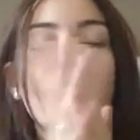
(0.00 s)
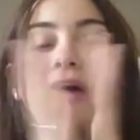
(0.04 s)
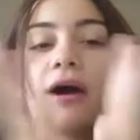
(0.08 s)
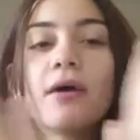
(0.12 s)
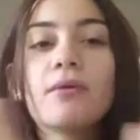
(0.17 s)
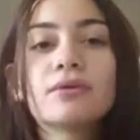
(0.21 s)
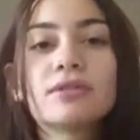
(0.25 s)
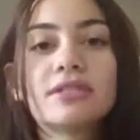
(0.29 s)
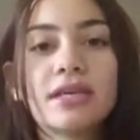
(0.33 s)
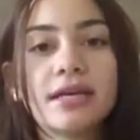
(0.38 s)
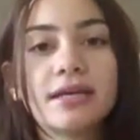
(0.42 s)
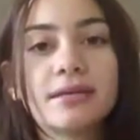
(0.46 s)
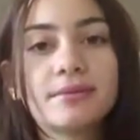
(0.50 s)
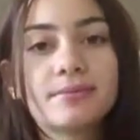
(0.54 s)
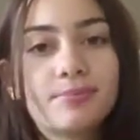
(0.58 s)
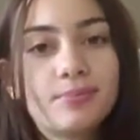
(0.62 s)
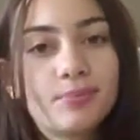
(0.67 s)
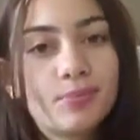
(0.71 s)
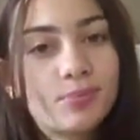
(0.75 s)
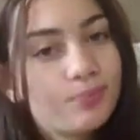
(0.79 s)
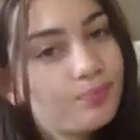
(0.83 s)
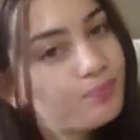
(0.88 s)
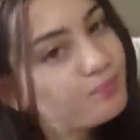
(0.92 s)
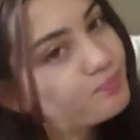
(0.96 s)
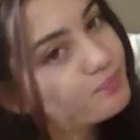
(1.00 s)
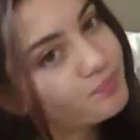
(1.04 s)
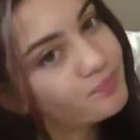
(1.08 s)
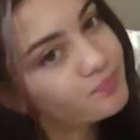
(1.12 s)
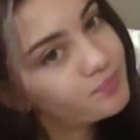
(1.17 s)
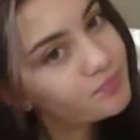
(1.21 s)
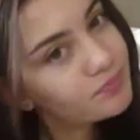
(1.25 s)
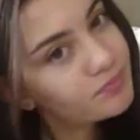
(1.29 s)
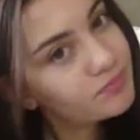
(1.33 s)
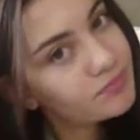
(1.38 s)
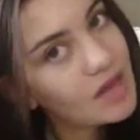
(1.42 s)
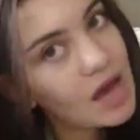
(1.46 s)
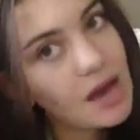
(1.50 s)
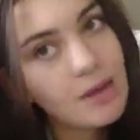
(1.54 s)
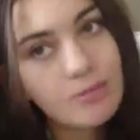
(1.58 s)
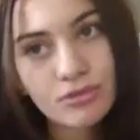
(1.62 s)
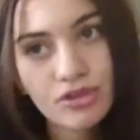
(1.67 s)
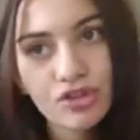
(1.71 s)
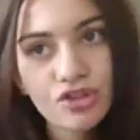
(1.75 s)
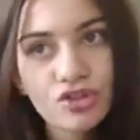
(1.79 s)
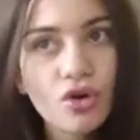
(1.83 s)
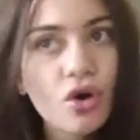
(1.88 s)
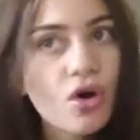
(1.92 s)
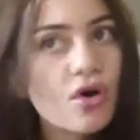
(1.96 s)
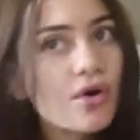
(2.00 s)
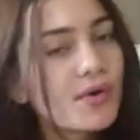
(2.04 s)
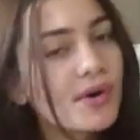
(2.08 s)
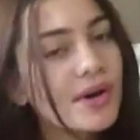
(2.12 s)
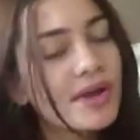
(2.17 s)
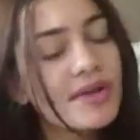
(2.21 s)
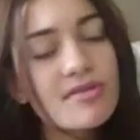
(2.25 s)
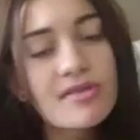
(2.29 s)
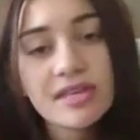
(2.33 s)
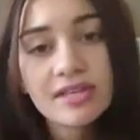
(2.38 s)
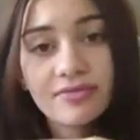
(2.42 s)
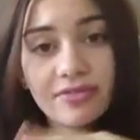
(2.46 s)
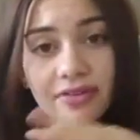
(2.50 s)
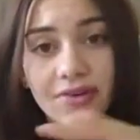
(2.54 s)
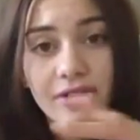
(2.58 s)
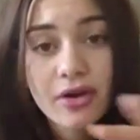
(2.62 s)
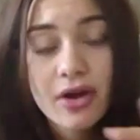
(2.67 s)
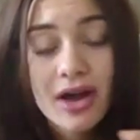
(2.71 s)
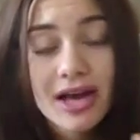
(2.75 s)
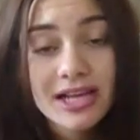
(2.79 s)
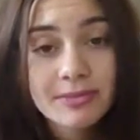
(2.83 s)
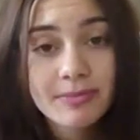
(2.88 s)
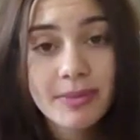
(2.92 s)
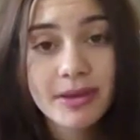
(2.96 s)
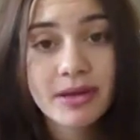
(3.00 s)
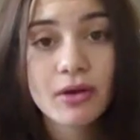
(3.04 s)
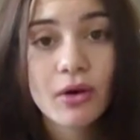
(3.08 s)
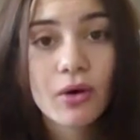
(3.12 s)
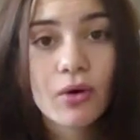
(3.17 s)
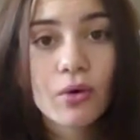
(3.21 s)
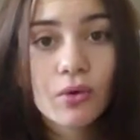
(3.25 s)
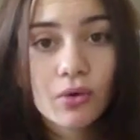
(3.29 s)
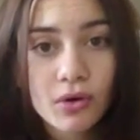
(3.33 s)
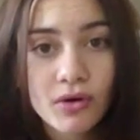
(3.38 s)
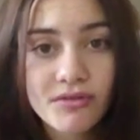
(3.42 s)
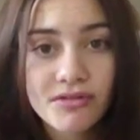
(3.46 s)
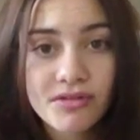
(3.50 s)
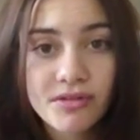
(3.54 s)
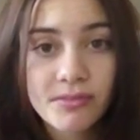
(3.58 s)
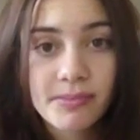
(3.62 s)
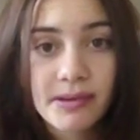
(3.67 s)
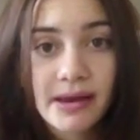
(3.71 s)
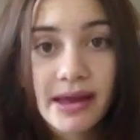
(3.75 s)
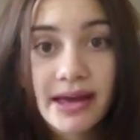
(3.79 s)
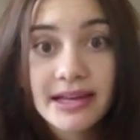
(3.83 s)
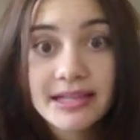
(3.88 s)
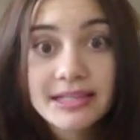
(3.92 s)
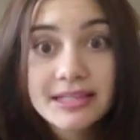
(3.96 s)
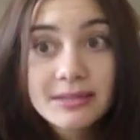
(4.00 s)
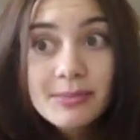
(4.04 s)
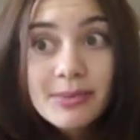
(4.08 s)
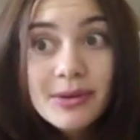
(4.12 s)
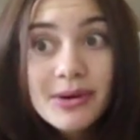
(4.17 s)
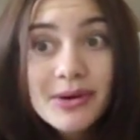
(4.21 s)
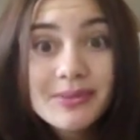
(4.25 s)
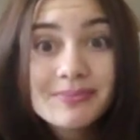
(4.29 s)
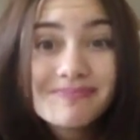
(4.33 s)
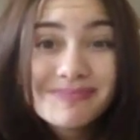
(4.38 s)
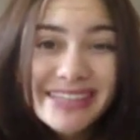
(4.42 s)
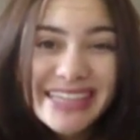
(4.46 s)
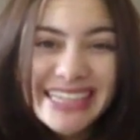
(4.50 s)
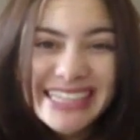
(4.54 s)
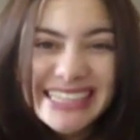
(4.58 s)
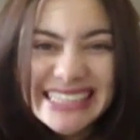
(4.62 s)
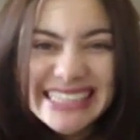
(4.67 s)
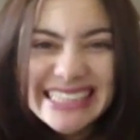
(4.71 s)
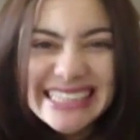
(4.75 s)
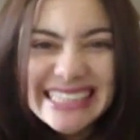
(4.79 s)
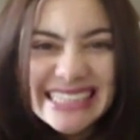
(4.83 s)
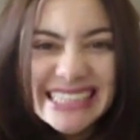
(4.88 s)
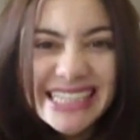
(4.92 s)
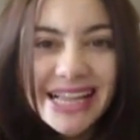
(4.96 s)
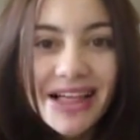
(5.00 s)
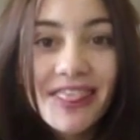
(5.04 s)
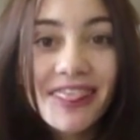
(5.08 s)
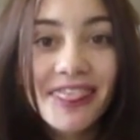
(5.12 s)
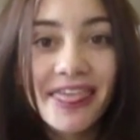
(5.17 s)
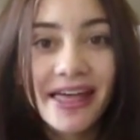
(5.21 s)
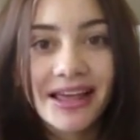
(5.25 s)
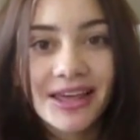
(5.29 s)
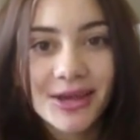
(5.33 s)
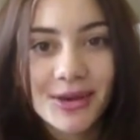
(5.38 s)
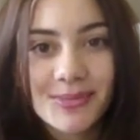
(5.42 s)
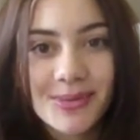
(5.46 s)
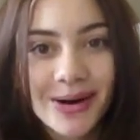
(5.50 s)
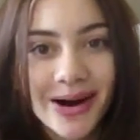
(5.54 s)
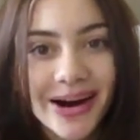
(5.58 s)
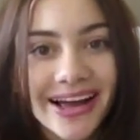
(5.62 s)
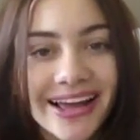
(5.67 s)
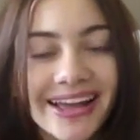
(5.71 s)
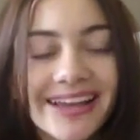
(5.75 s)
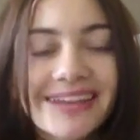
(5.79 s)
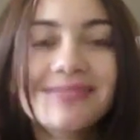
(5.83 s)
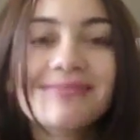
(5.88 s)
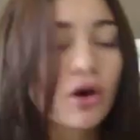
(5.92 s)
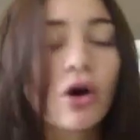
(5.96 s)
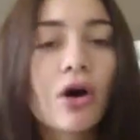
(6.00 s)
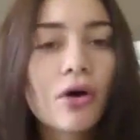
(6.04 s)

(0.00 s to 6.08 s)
That was it. I'm sorry this video has been all over the place, but yeah, thank you, bye.